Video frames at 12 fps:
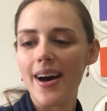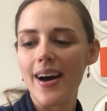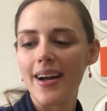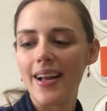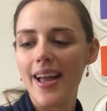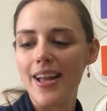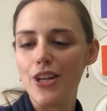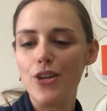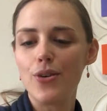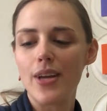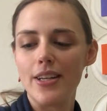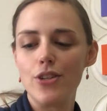Again,
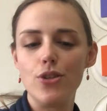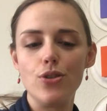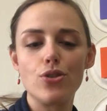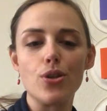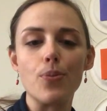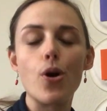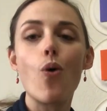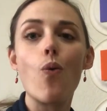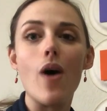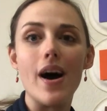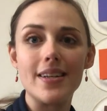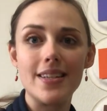you can do some
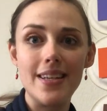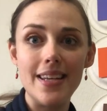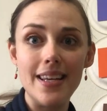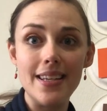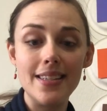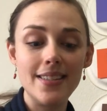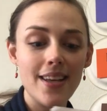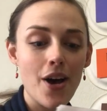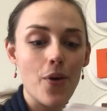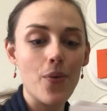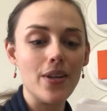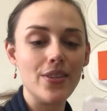quantities
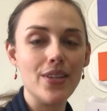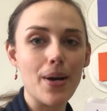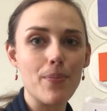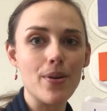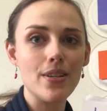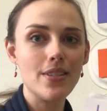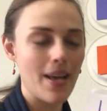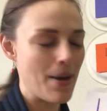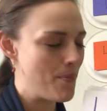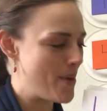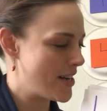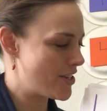with numbers,
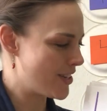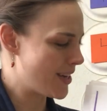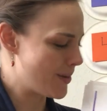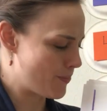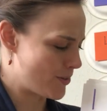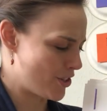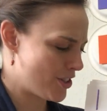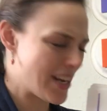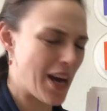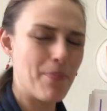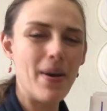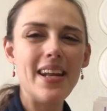matching up just
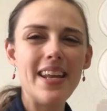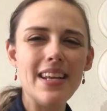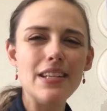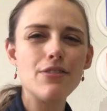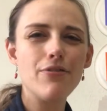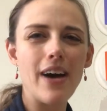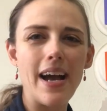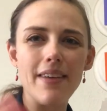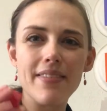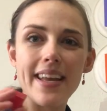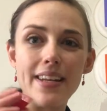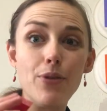how many is 5.
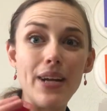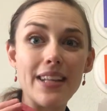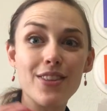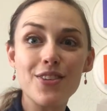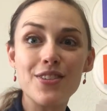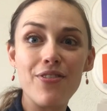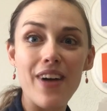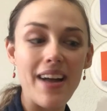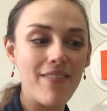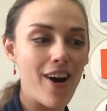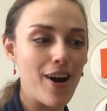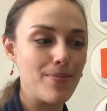Can we get those
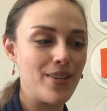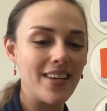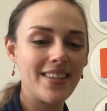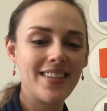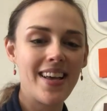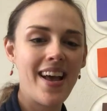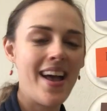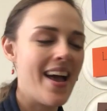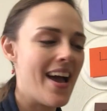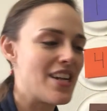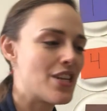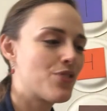5 objects?
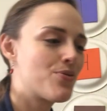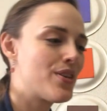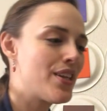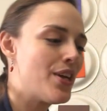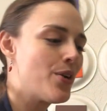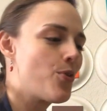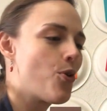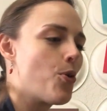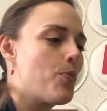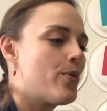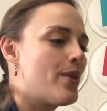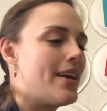And just really
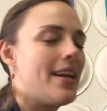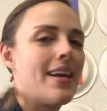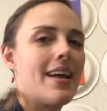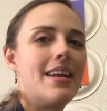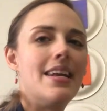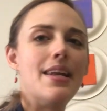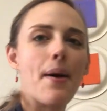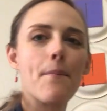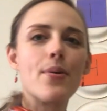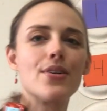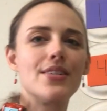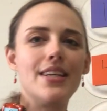incorporating
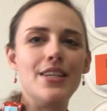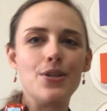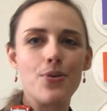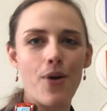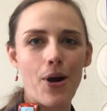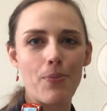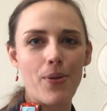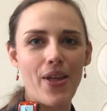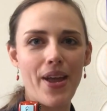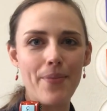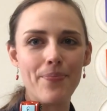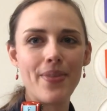numbers into our
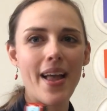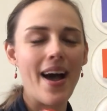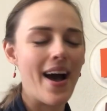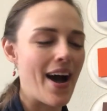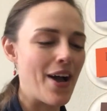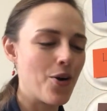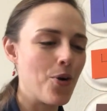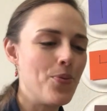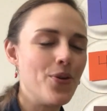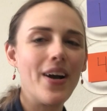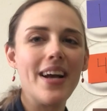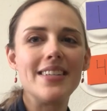play. I
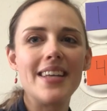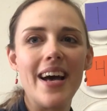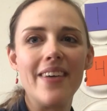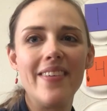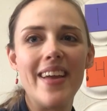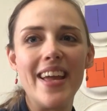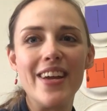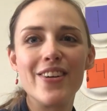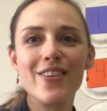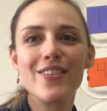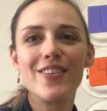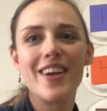hope you guys have a
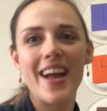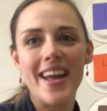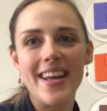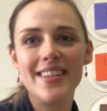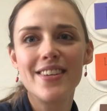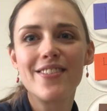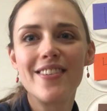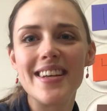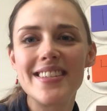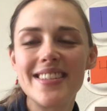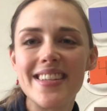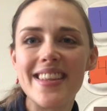great
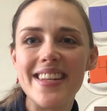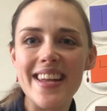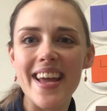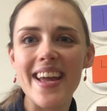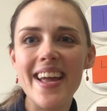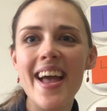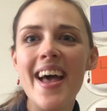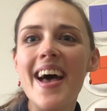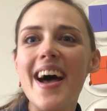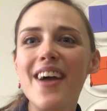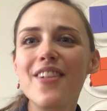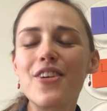rest of the day,
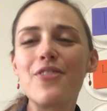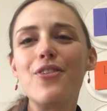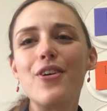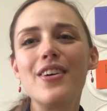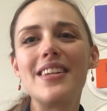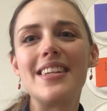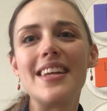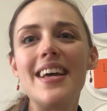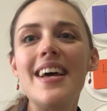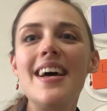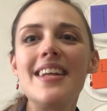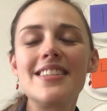and I look forward to
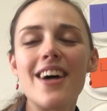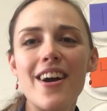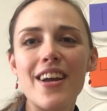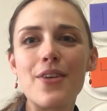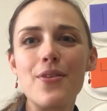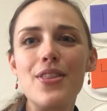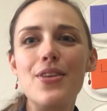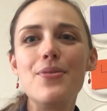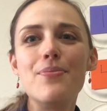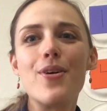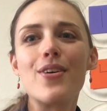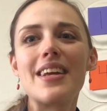talking with
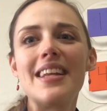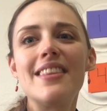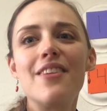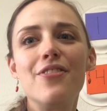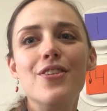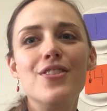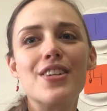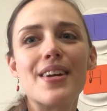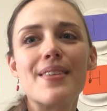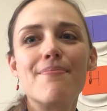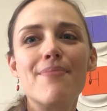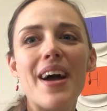you more in the
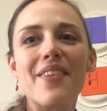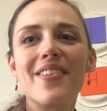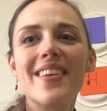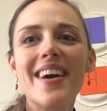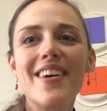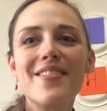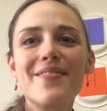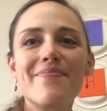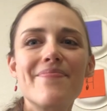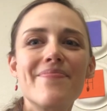future. Bye for now.